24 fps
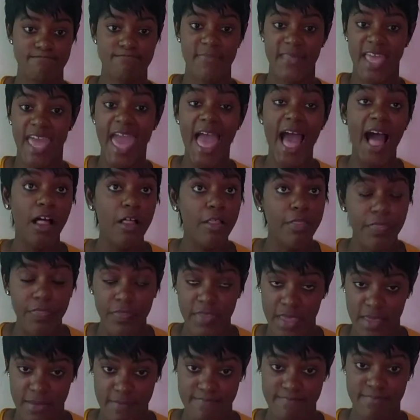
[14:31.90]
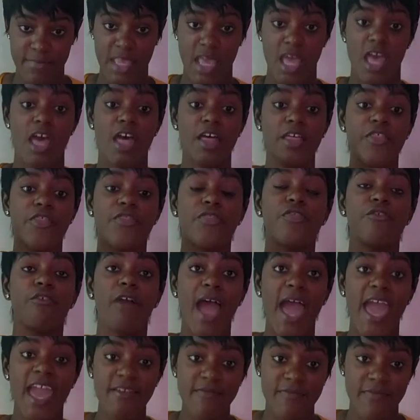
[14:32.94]
healthy,
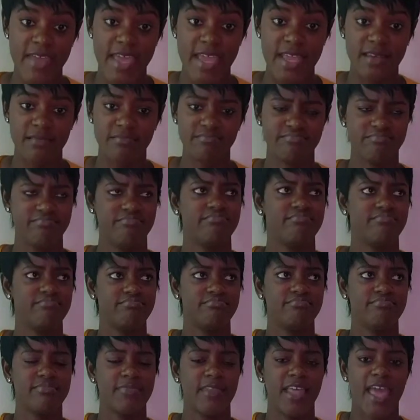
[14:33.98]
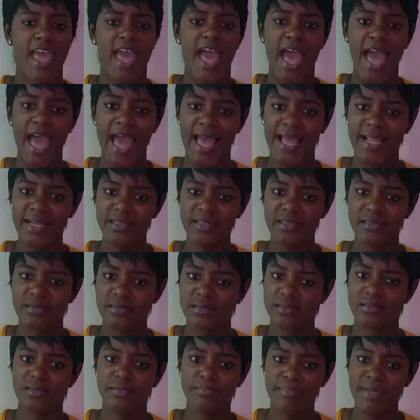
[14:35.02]
thriving, and
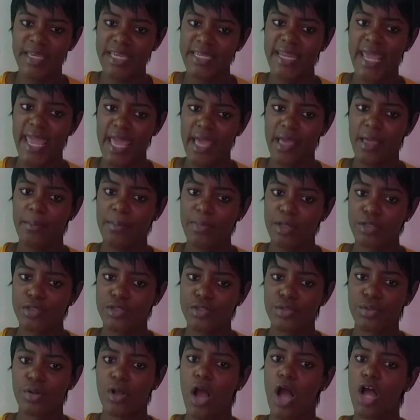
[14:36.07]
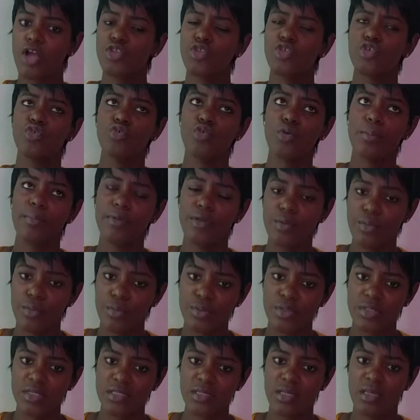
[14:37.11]
being able to
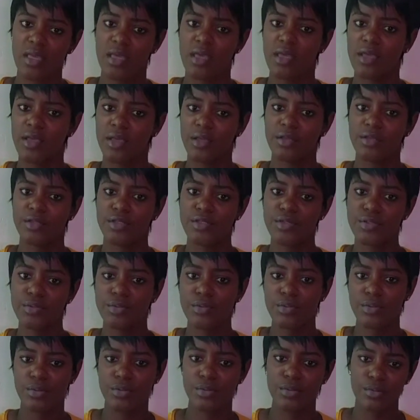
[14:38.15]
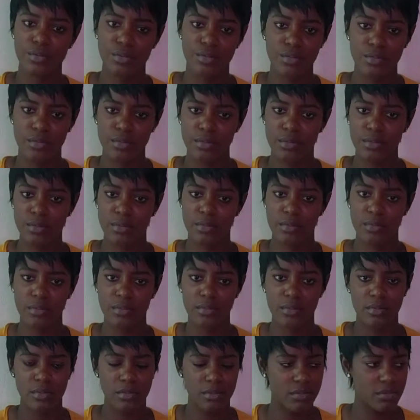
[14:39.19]
contribute to,
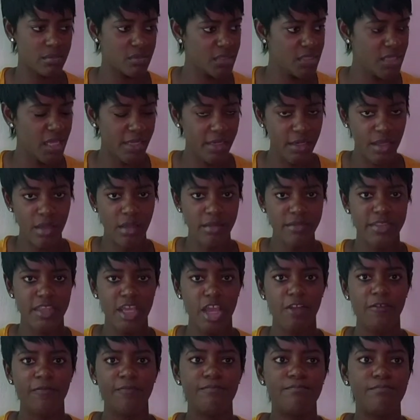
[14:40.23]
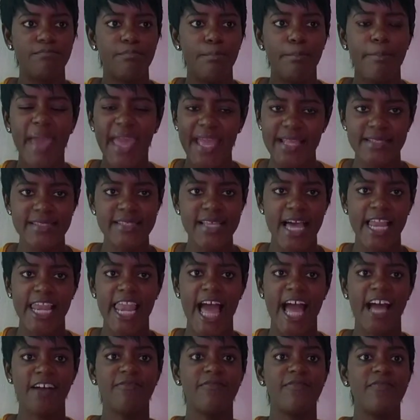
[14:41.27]
you know, their mental
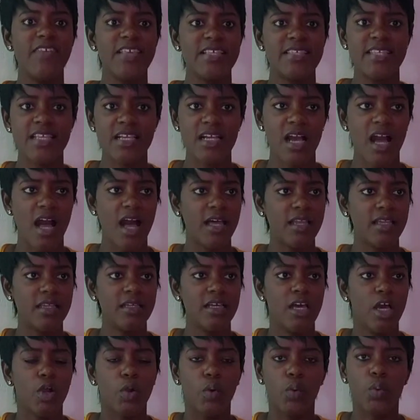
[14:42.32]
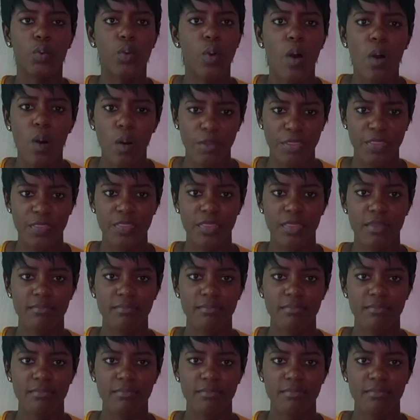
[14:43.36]
and physical growth.